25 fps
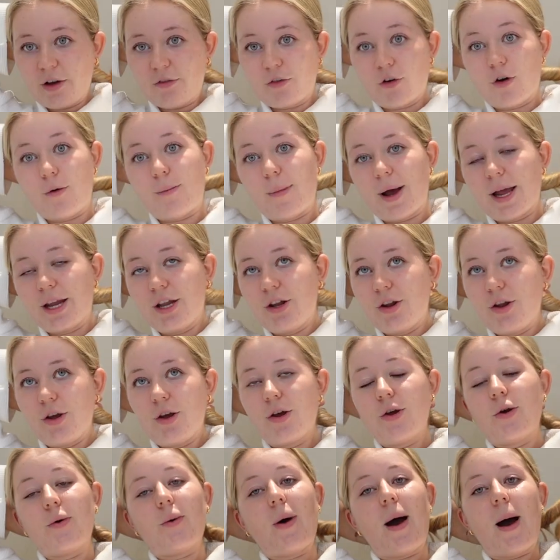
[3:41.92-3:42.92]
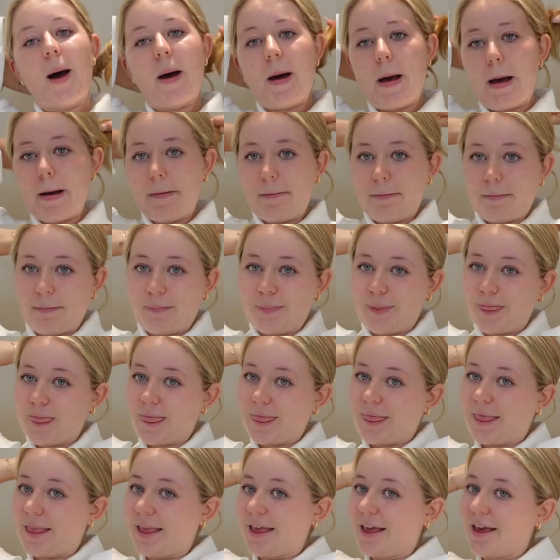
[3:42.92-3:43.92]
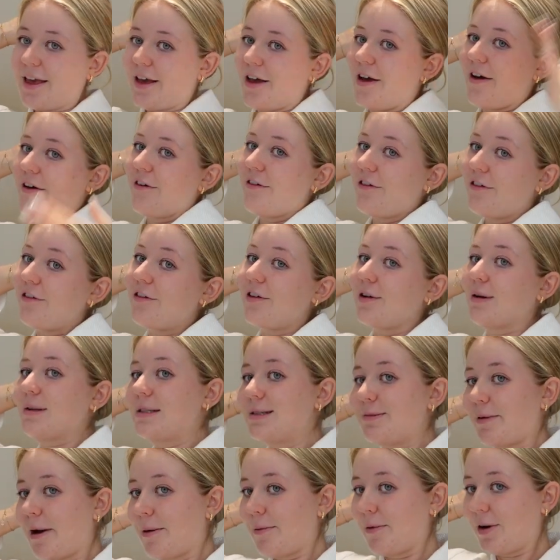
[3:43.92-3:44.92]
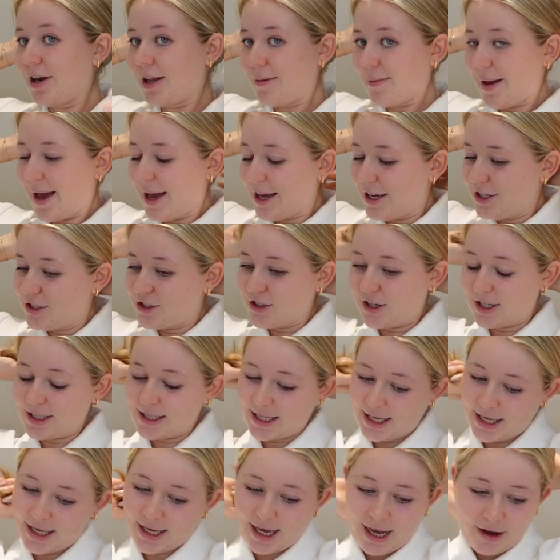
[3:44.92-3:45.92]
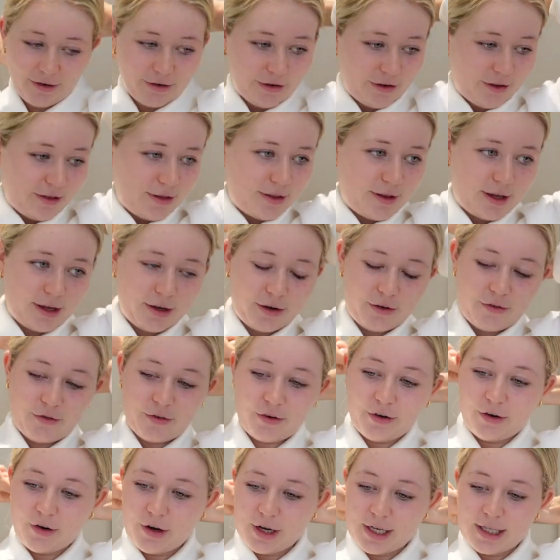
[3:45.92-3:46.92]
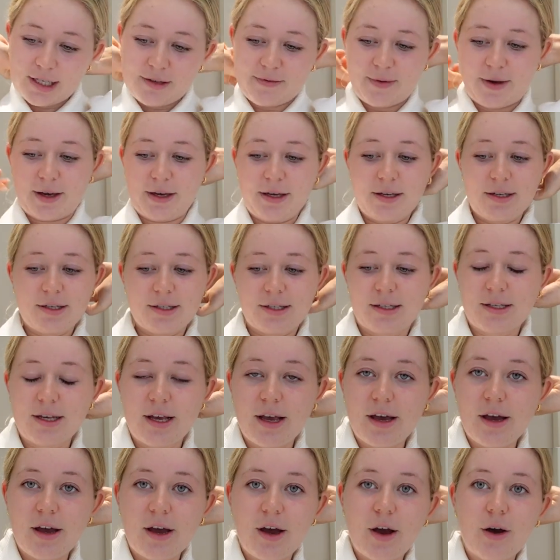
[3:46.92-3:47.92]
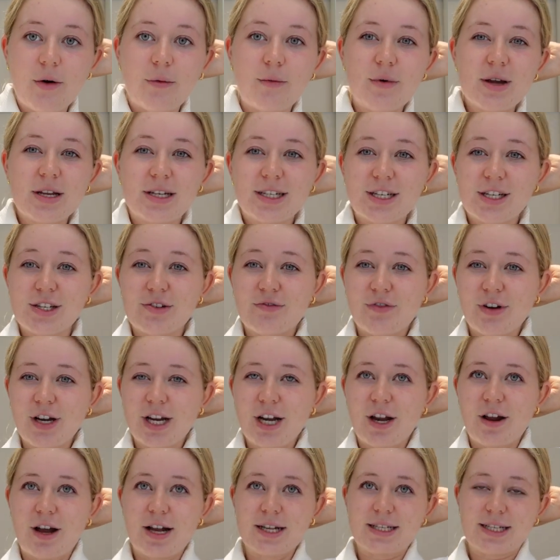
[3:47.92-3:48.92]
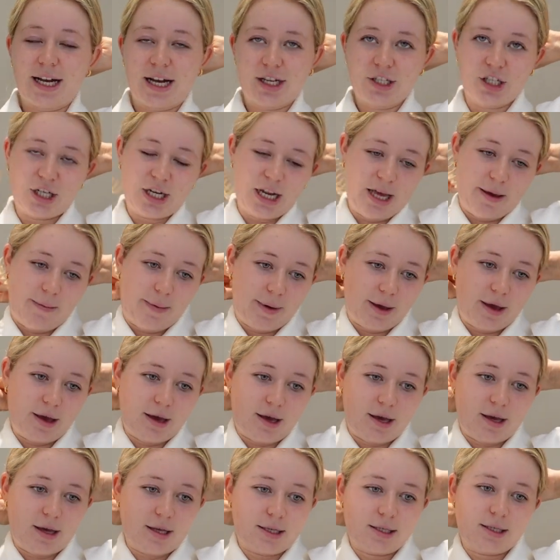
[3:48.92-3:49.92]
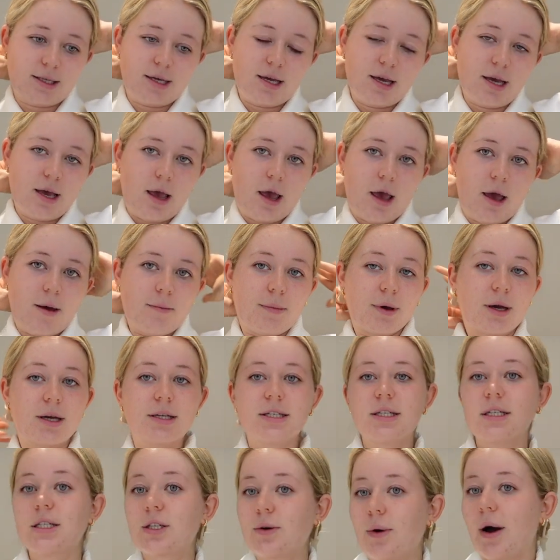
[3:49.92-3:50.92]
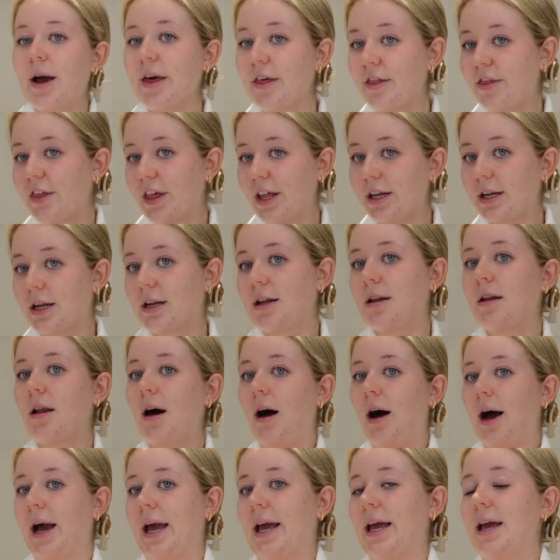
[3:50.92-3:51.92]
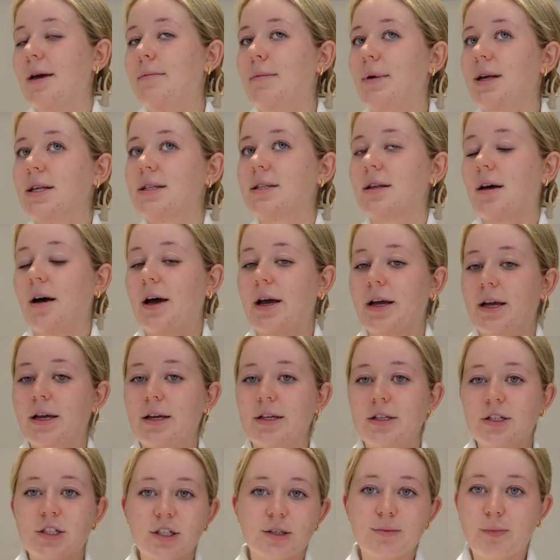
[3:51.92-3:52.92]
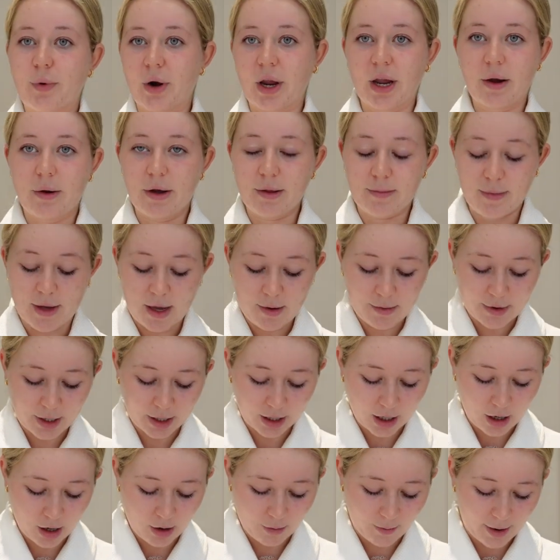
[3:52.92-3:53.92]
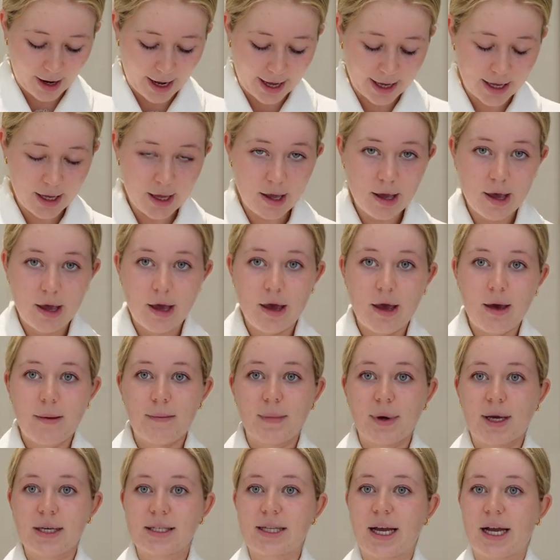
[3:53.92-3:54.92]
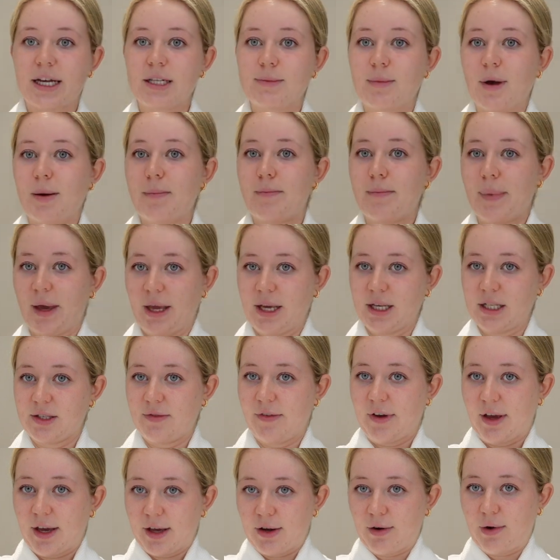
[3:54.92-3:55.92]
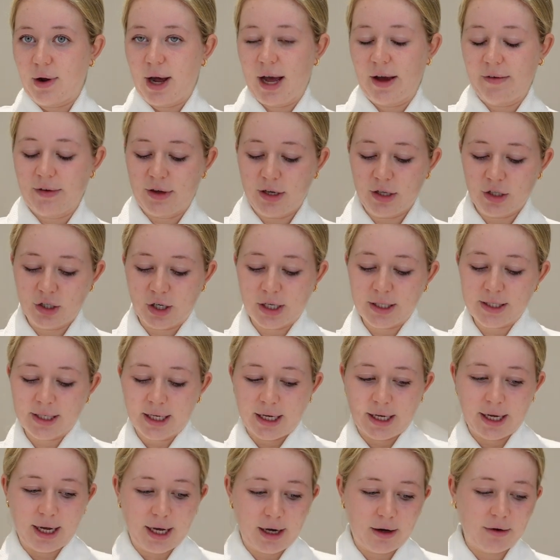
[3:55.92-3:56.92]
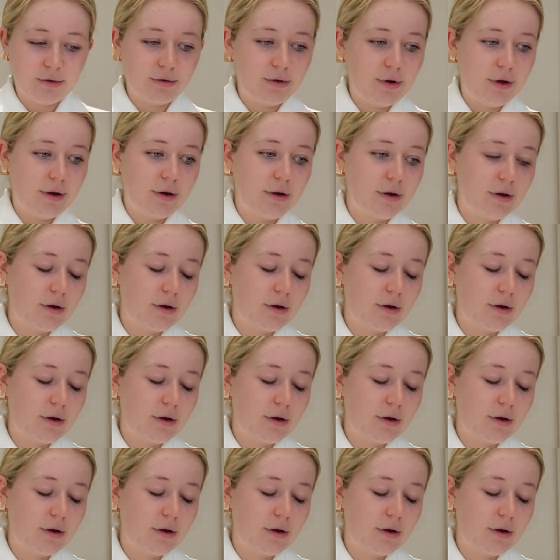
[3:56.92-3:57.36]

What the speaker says: I've got my new Filter by Molly Mae dressing gown on that I got for Christmas, which is really nice actually, because it's quite thin and light. It means that I can just bring it with me when I go away, because that is my biggest fear, not having a dressing gown.